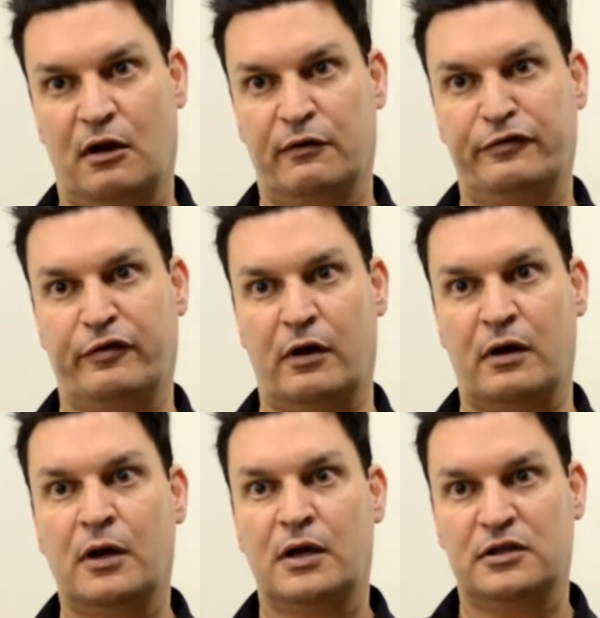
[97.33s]
of
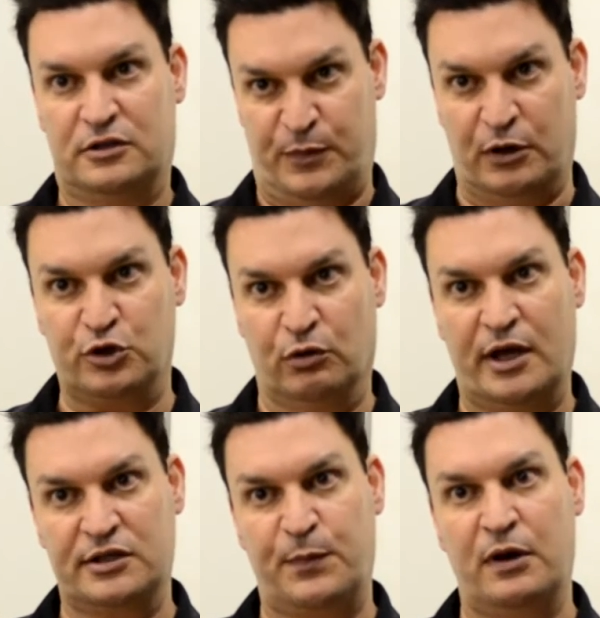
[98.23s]
spiritual
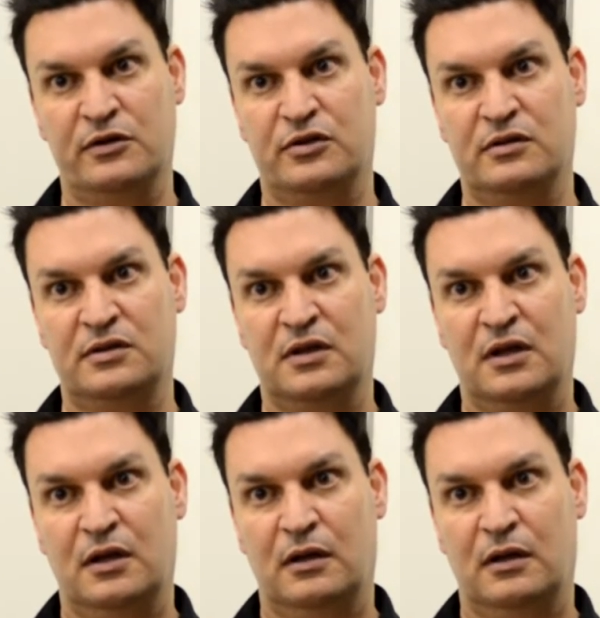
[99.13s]
experiences.